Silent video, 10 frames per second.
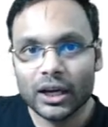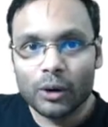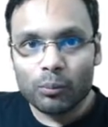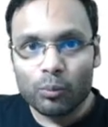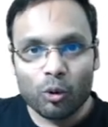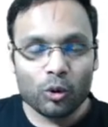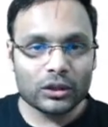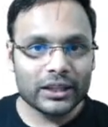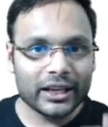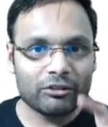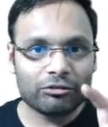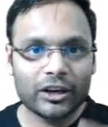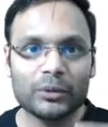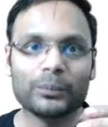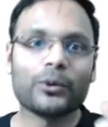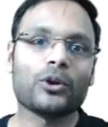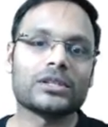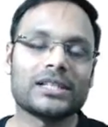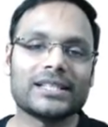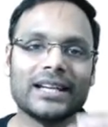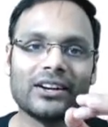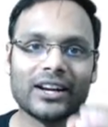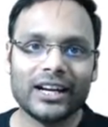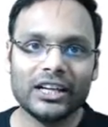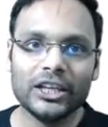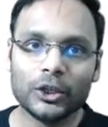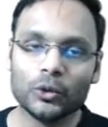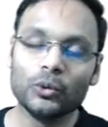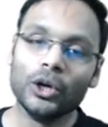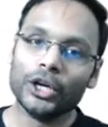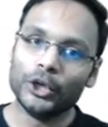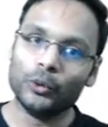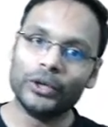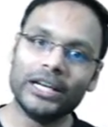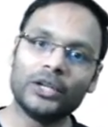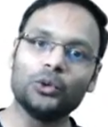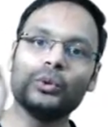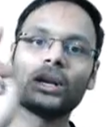more than one process in ready queue, you need to